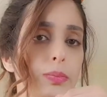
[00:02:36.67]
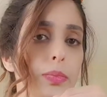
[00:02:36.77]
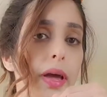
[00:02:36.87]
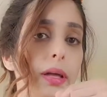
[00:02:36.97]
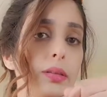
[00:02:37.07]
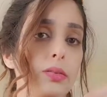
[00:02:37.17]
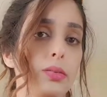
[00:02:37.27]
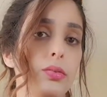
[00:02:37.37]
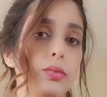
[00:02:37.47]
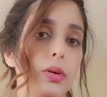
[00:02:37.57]
band
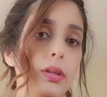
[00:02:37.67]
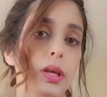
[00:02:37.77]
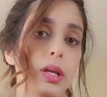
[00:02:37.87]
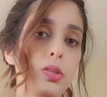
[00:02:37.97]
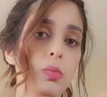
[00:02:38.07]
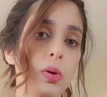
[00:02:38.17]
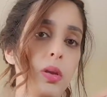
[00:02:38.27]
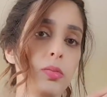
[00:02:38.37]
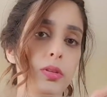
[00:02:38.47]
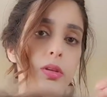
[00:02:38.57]
to attach it, but
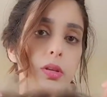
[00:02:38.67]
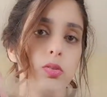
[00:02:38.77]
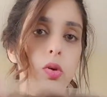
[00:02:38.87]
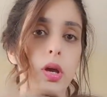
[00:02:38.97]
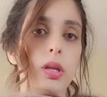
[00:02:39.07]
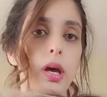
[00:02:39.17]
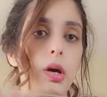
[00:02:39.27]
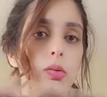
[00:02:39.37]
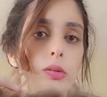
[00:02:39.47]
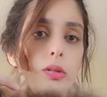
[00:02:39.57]
I'm just gonna try it
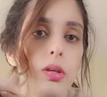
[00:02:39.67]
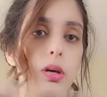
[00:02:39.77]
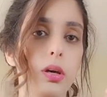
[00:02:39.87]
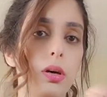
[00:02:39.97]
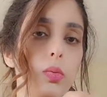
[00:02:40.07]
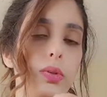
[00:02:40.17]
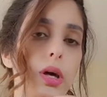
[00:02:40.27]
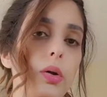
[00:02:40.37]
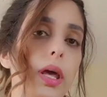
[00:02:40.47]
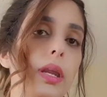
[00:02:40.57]
out
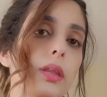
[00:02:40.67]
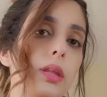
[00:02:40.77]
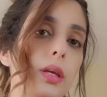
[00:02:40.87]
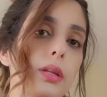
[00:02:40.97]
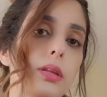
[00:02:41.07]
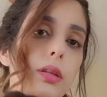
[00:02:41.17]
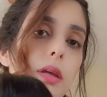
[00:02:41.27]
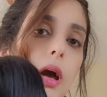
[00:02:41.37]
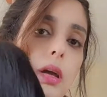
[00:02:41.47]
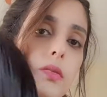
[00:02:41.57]
without anything and
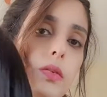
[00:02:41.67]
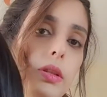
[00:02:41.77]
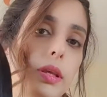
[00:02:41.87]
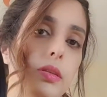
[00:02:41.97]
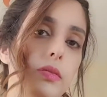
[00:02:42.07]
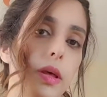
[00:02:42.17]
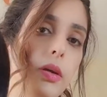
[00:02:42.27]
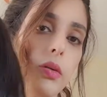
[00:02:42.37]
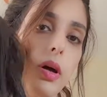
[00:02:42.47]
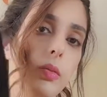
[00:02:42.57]
see if it lays flat
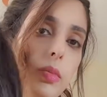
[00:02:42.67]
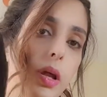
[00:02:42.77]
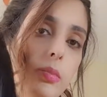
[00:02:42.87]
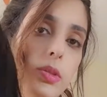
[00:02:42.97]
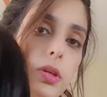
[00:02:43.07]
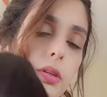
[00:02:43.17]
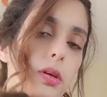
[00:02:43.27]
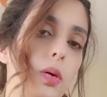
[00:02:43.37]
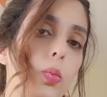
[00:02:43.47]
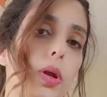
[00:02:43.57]
or not. But I'm just
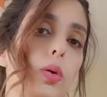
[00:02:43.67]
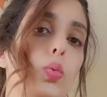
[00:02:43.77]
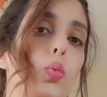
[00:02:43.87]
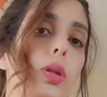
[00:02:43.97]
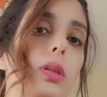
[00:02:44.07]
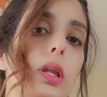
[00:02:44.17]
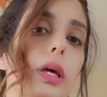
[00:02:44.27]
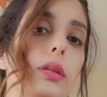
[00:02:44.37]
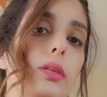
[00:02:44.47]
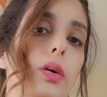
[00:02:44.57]
gonna wear it with the
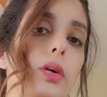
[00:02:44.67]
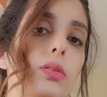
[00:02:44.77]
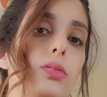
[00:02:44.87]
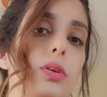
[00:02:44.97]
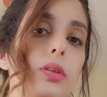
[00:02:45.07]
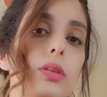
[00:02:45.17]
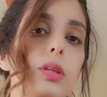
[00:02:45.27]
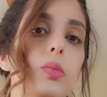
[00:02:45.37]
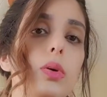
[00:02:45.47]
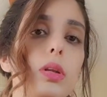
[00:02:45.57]
lace on, just
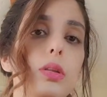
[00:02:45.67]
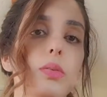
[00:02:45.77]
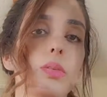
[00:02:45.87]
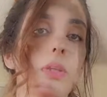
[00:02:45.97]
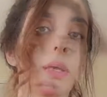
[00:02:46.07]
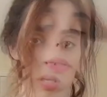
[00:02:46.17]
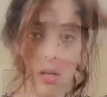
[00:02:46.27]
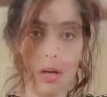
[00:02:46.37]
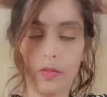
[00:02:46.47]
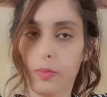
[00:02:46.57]
see what it looks like. Take
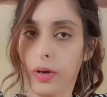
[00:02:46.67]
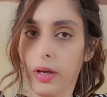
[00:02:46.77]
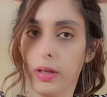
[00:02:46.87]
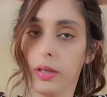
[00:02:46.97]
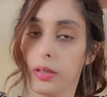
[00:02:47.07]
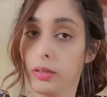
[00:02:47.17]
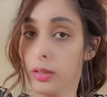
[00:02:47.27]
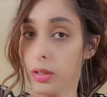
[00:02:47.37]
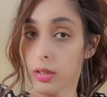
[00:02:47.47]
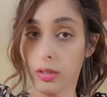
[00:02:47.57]
off my
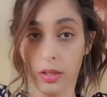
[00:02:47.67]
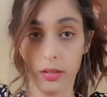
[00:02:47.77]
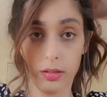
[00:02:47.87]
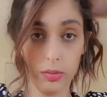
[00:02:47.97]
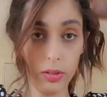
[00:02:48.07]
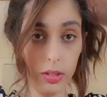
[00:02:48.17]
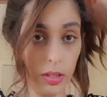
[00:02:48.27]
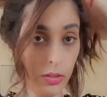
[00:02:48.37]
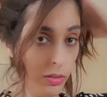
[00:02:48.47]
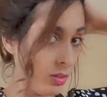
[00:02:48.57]
Luster wig
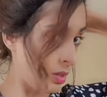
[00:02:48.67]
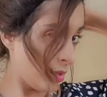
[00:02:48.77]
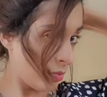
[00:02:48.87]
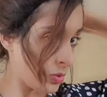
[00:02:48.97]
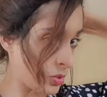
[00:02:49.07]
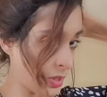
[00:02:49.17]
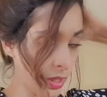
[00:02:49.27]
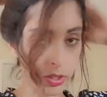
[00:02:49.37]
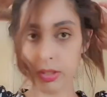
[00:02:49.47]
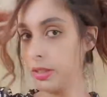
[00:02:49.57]
here, which I
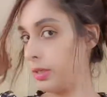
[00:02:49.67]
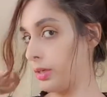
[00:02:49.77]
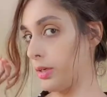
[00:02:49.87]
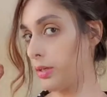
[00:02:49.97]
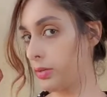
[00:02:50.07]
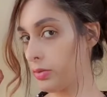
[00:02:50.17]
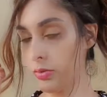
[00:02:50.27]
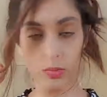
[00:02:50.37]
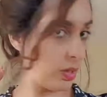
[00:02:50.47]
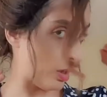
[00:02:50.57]
actually got
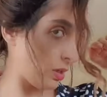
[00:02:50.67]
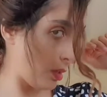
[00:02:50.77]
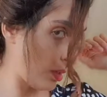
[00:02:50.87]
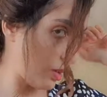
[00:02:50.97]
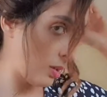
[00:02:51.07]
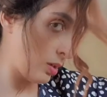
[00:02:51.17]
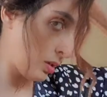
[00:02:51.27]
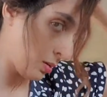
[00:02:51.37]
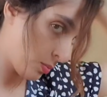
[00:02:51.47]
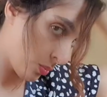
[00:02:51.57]
into a
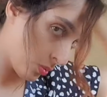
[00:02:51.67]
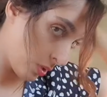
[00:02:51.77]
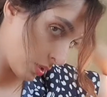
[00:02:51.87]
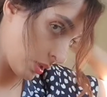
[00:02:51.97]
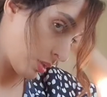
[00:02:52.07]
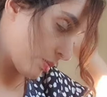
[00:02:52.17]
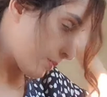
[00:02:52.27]
ponytail,